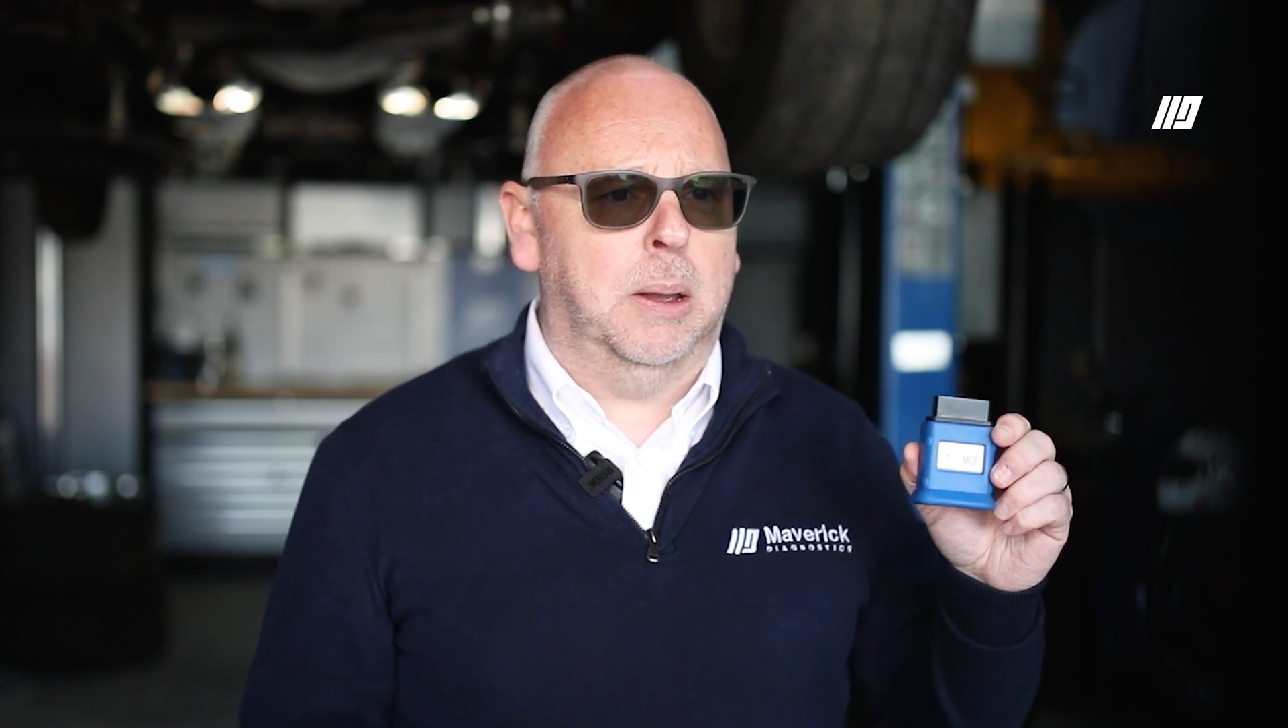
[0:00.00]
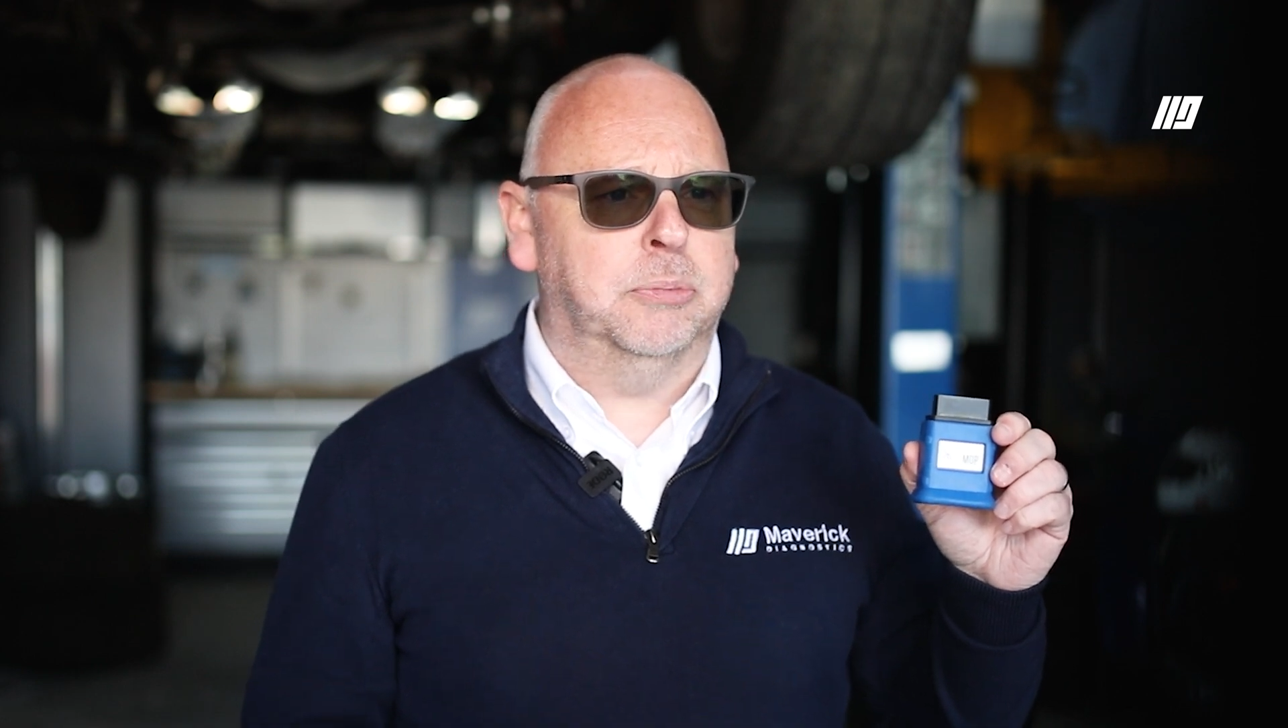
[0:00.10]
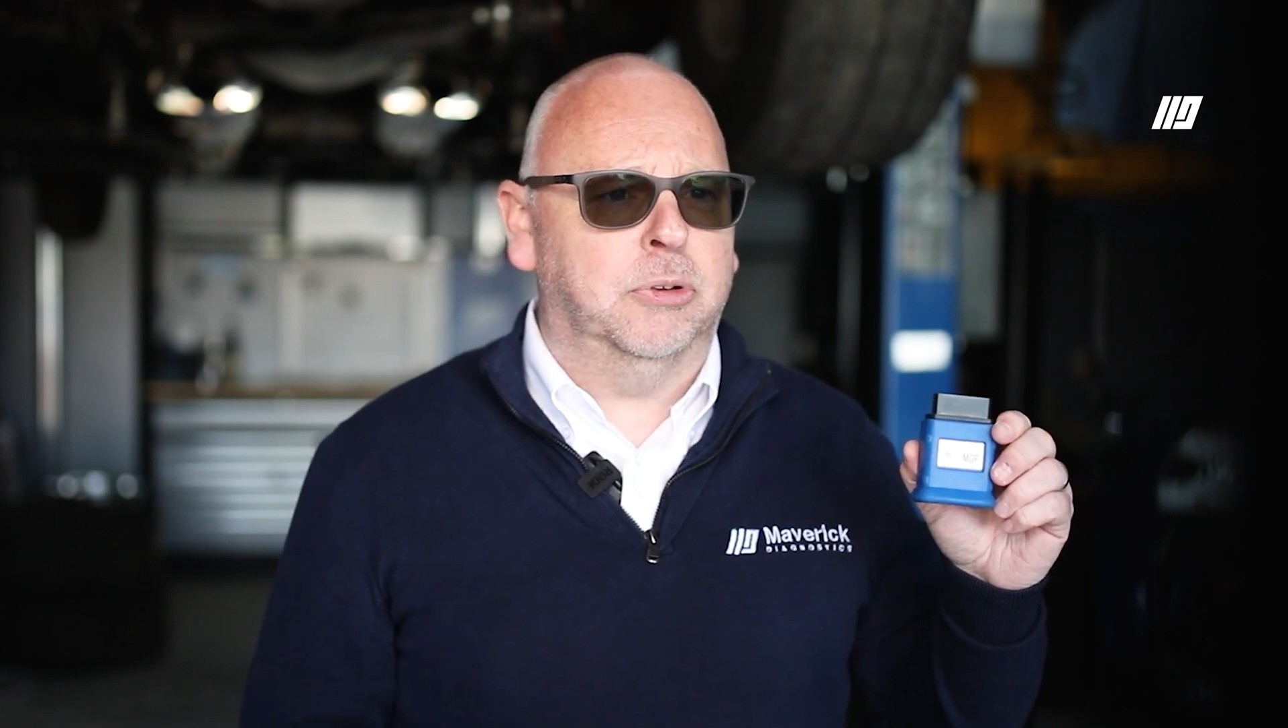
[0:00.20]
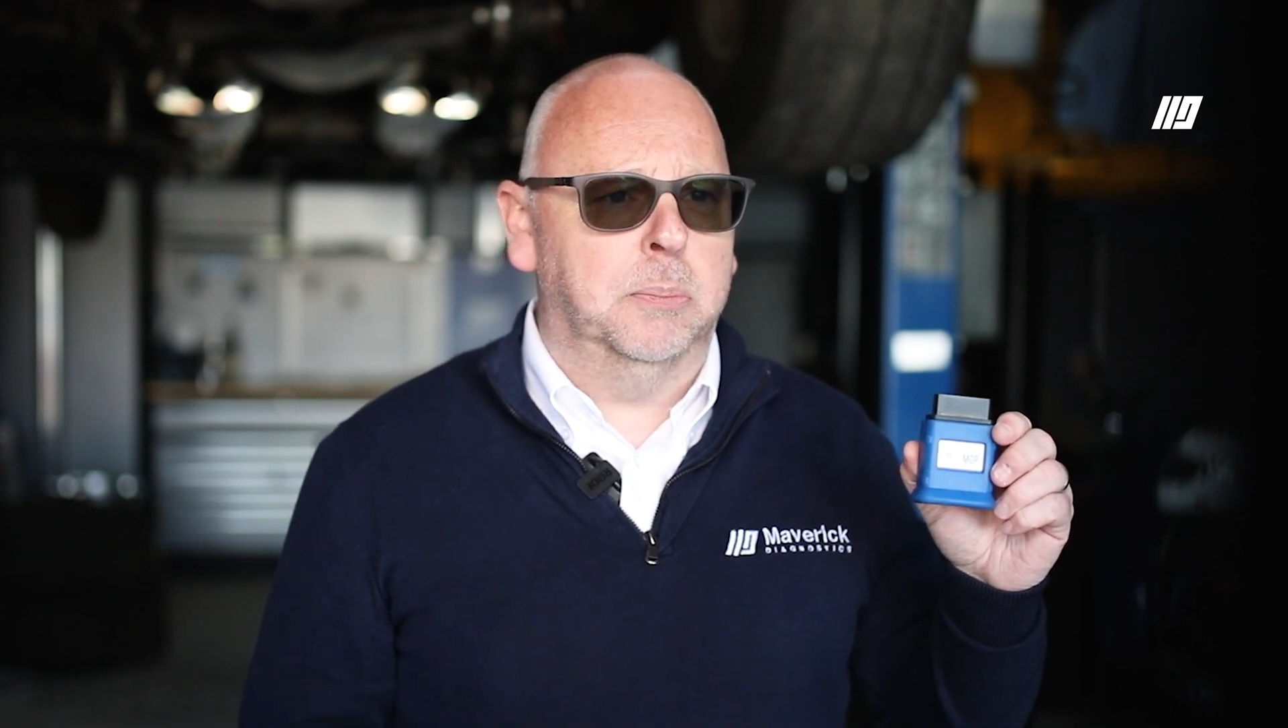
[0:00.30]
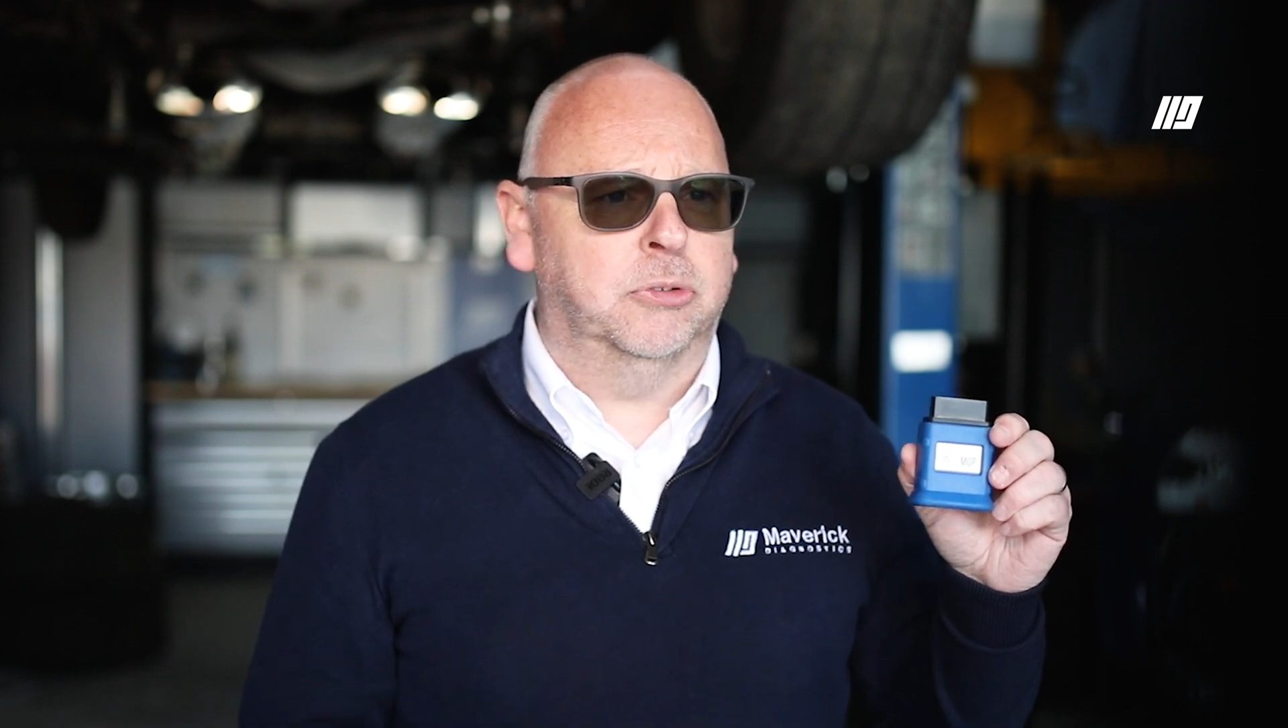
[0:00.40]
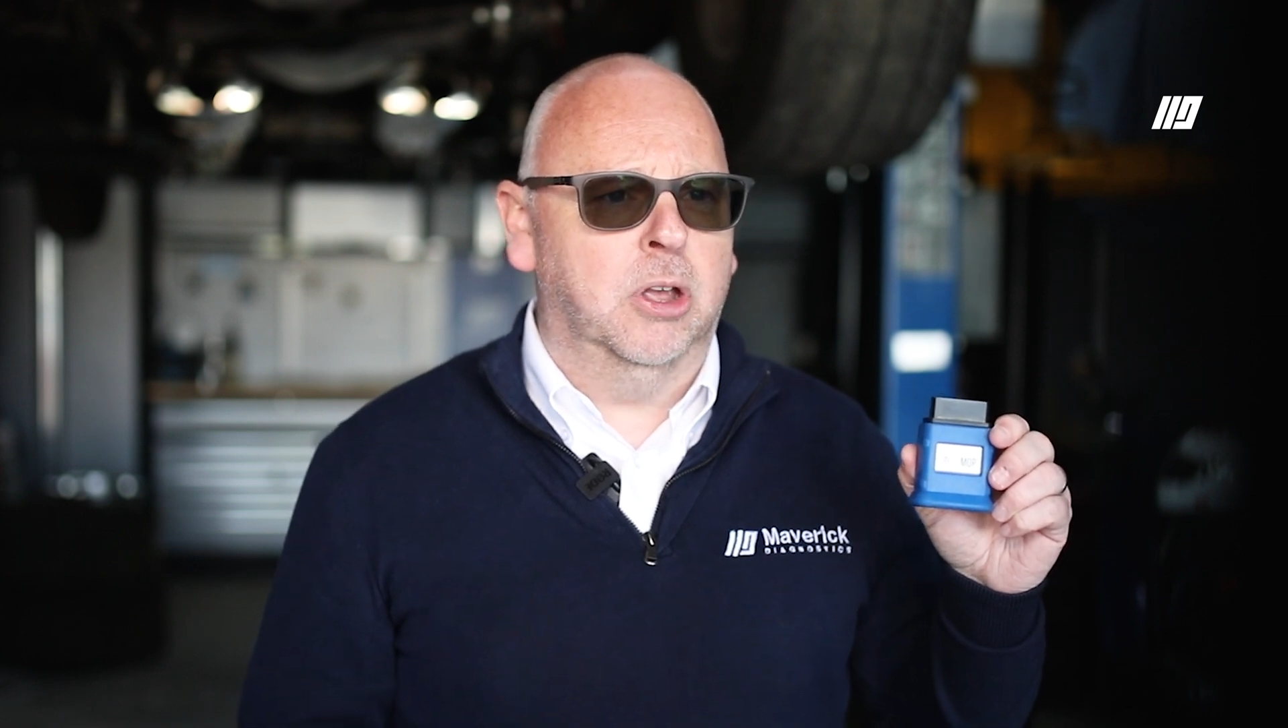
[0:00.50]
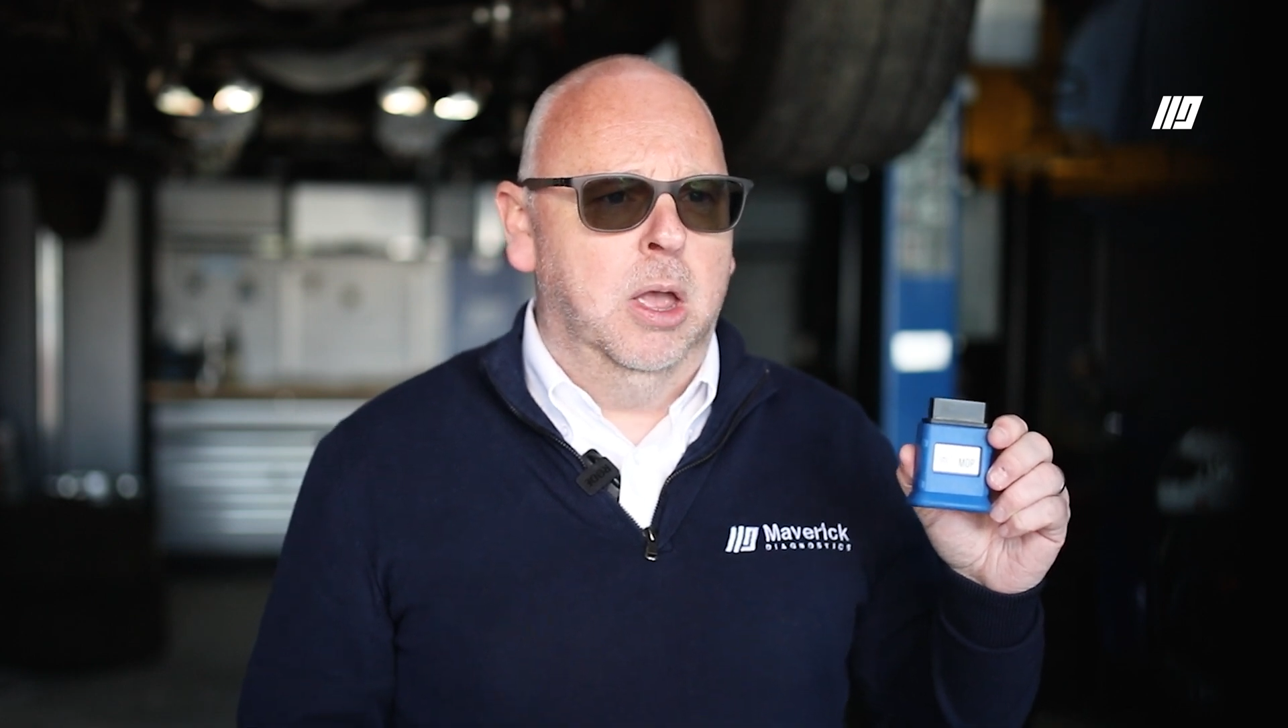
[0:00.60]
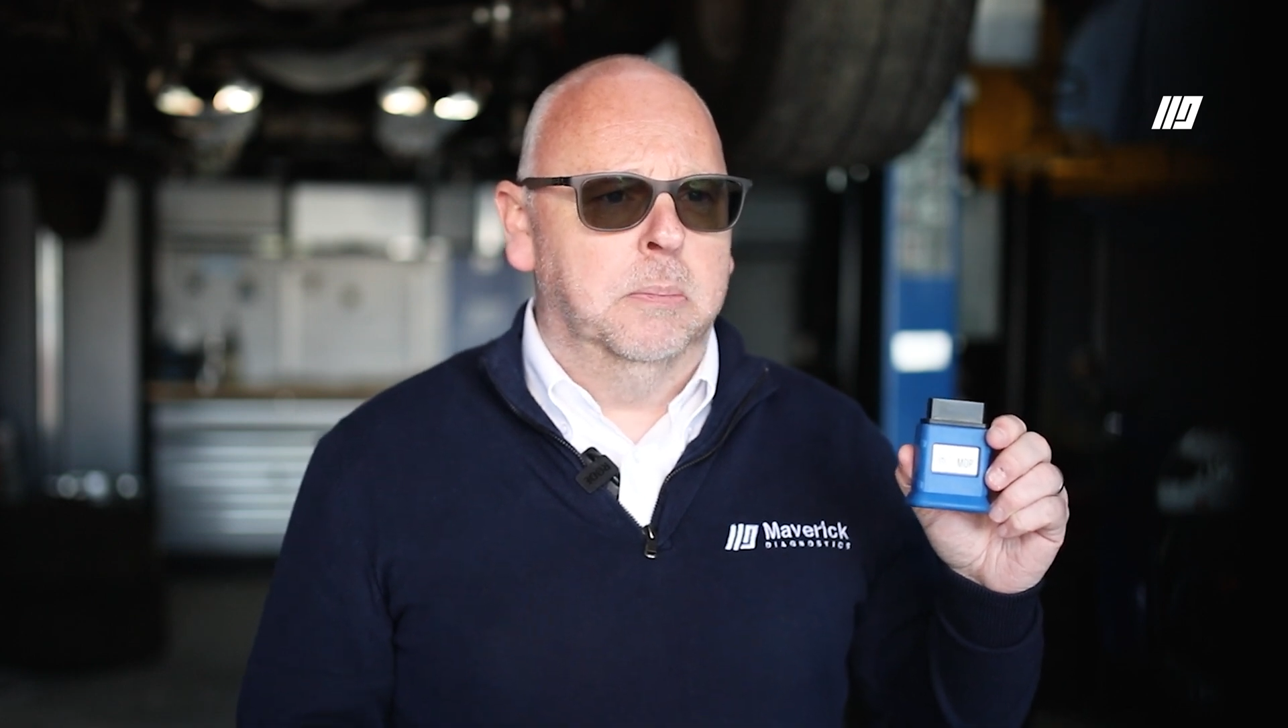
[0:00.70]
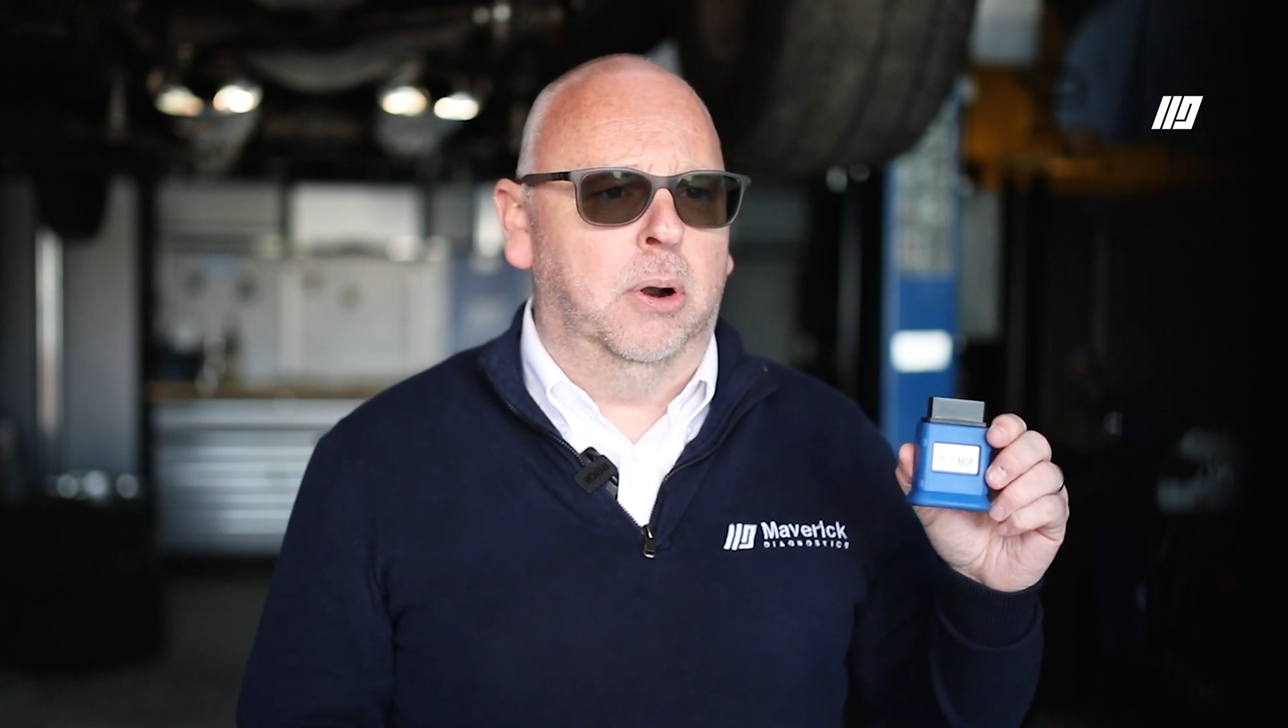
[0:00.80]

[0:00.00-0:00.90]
laptops,